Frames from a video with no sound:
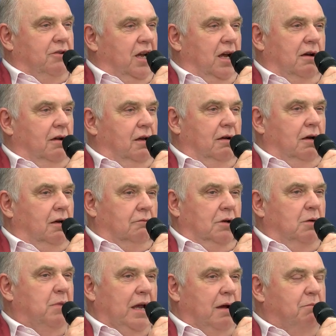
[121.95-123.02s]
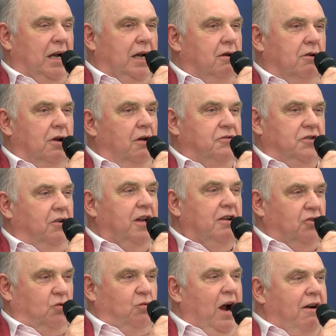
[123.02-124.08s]
Yeah, yeah, we make a bloody good officer. He can
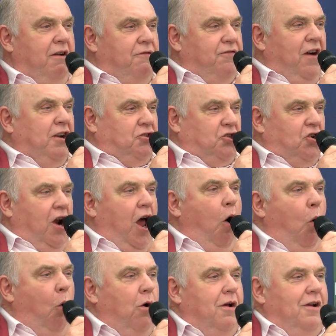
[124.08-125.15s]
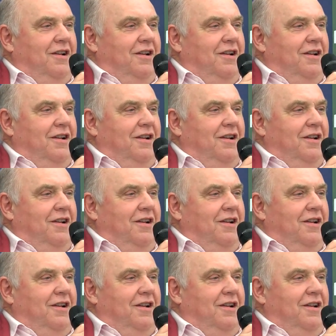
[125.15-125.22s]
swear in French, you know.